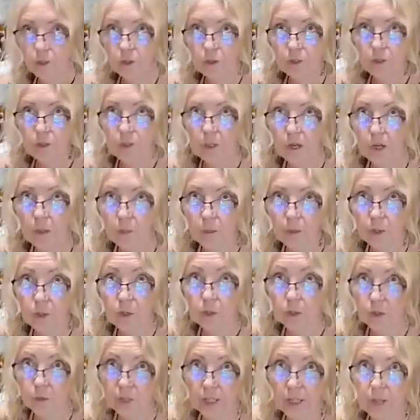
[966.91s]
will stop or
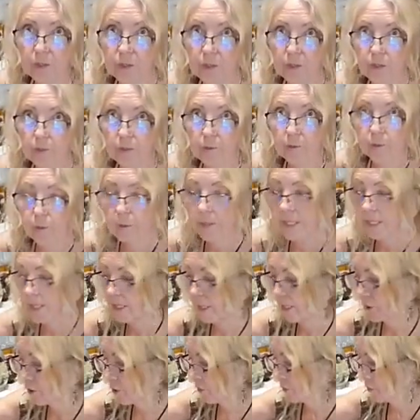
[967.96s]
slow down the
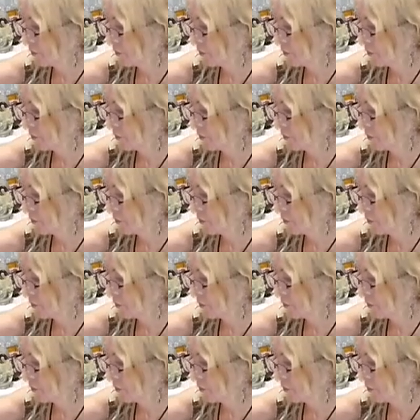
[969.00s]
fermentation